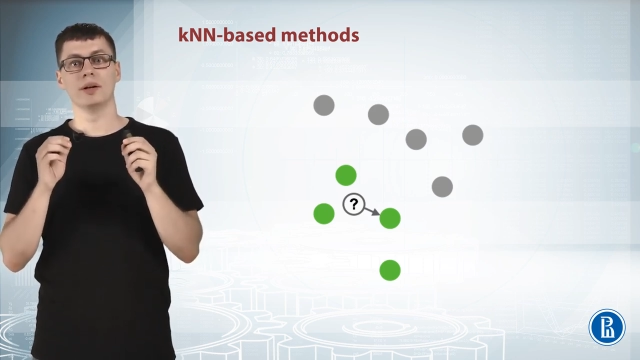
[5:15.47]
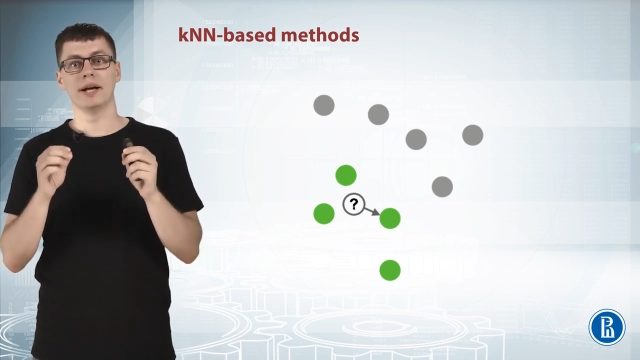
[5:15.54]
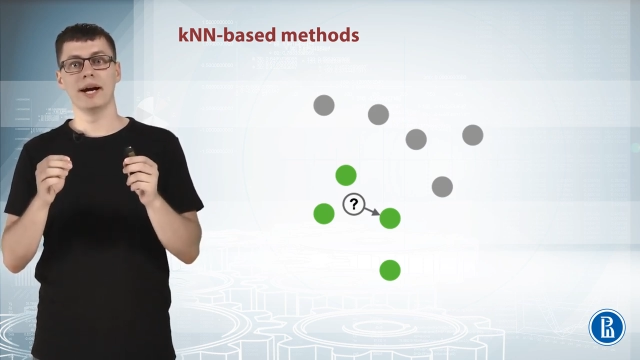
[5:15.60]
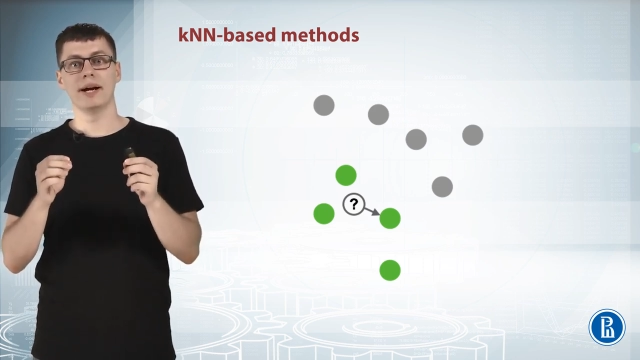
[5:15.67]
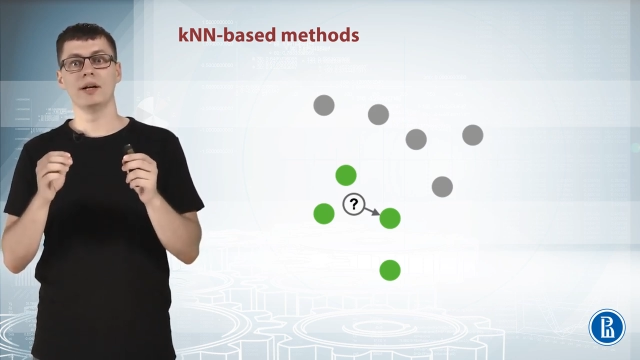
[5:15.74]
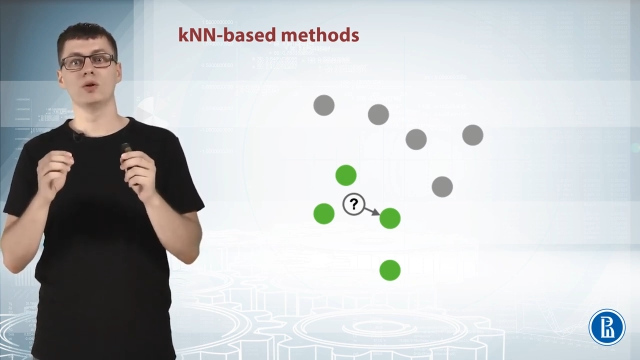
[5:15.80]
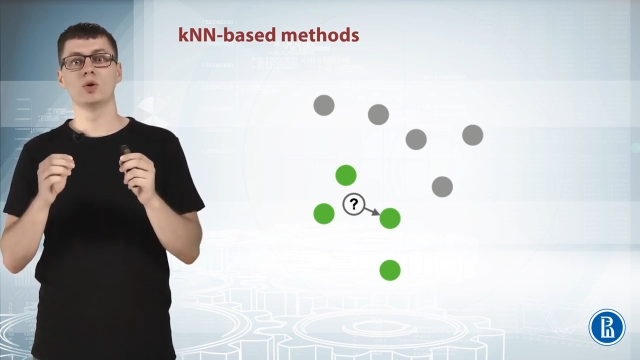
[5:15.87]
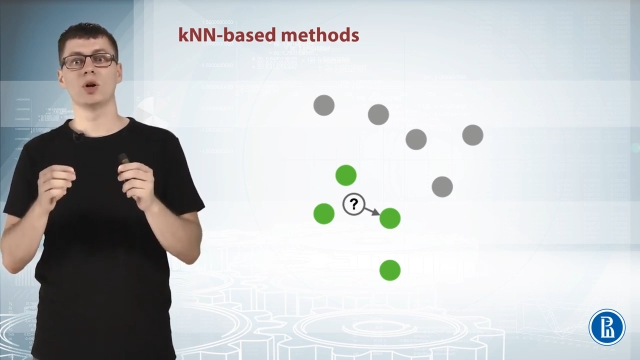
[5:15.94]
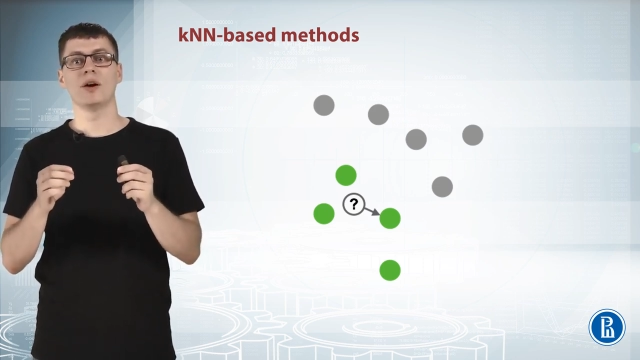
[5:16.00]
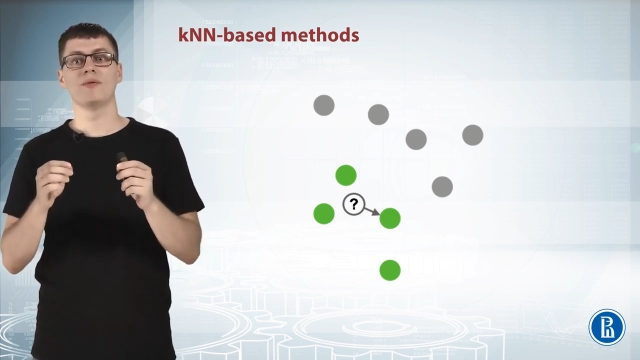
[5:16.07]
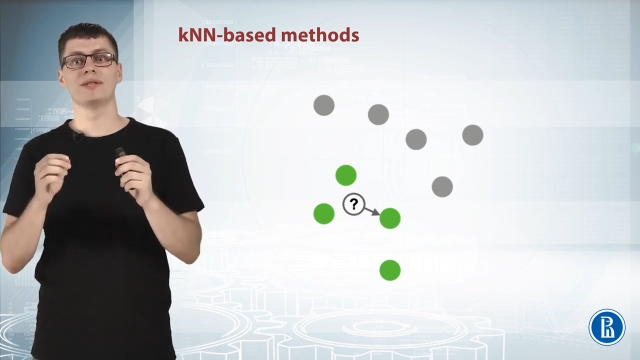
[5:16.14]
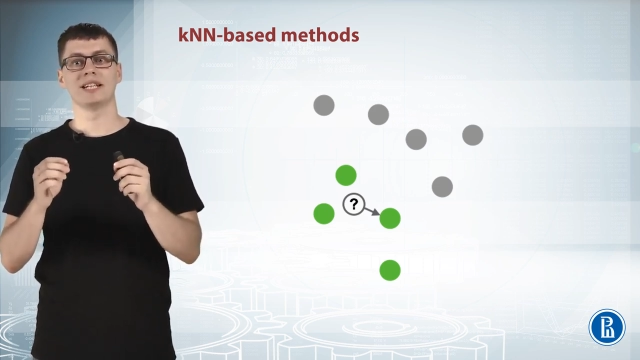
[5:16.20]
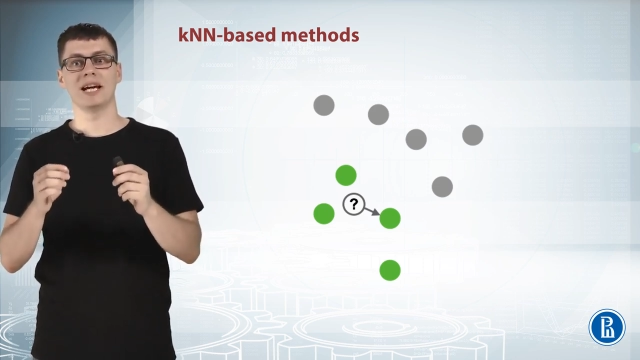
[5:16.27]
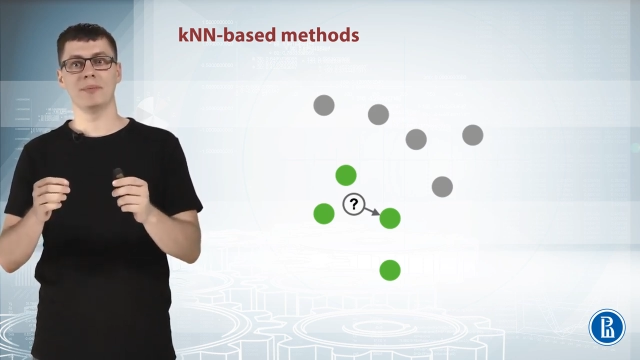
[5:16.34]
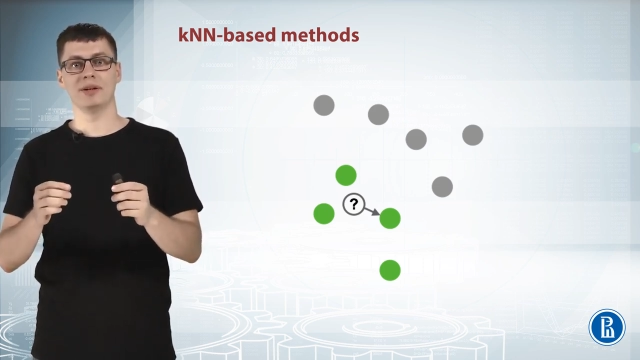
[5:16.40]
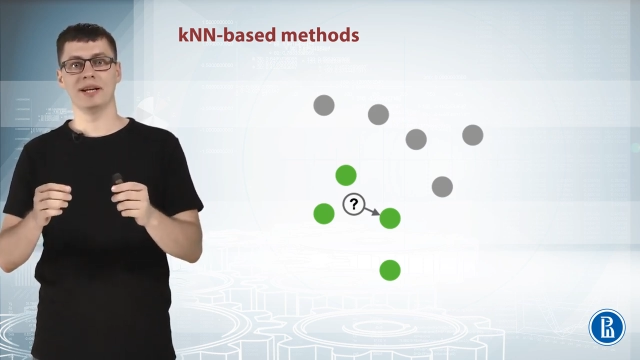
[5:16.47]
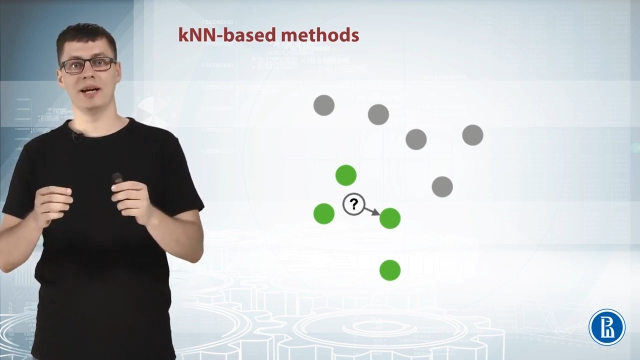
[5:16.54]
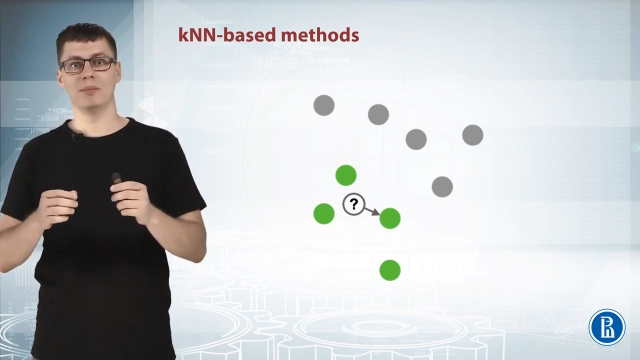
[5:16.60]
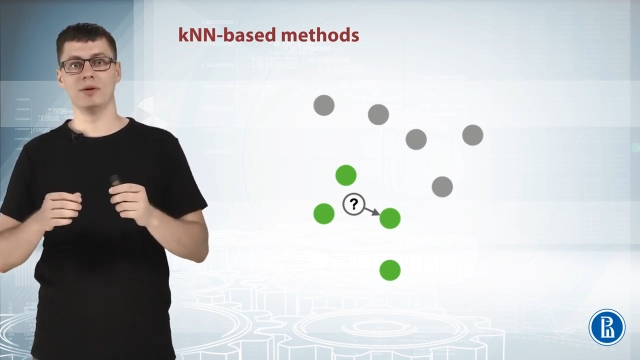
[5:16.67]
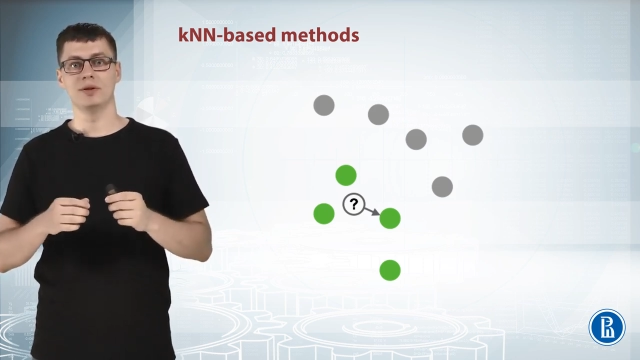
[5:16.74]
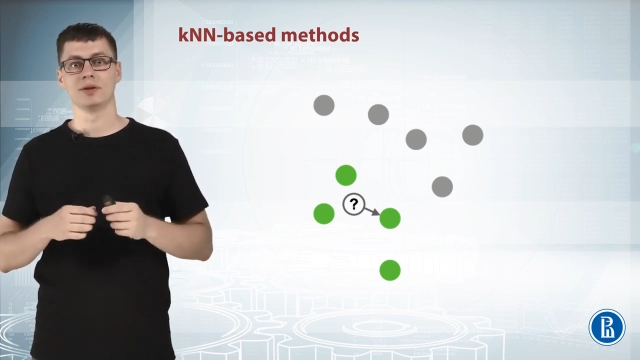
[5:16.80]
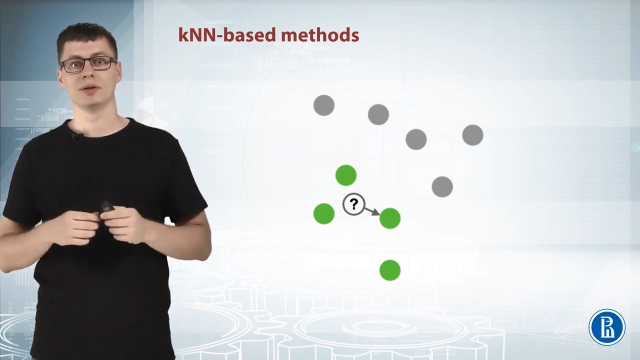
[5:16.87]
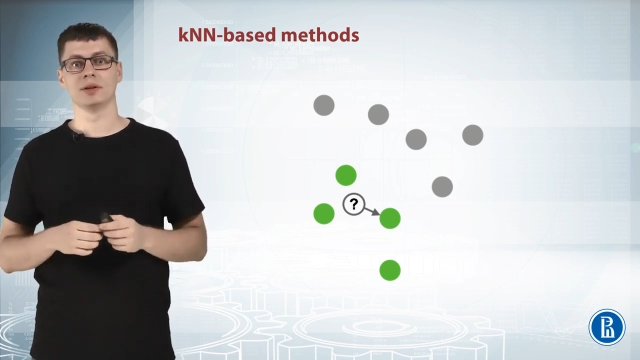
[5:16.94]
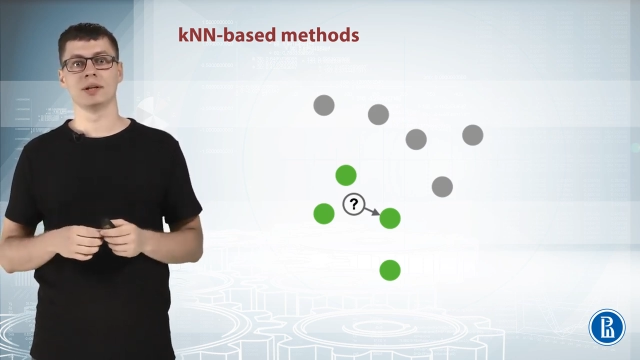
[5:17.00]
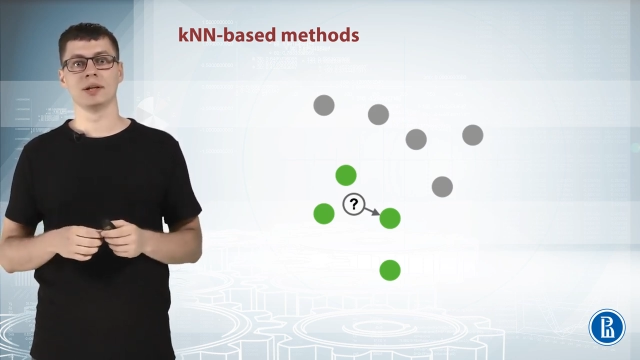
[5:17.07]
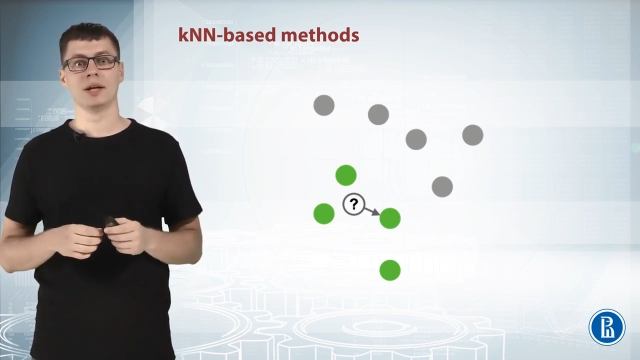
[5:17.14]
likely to have same labels.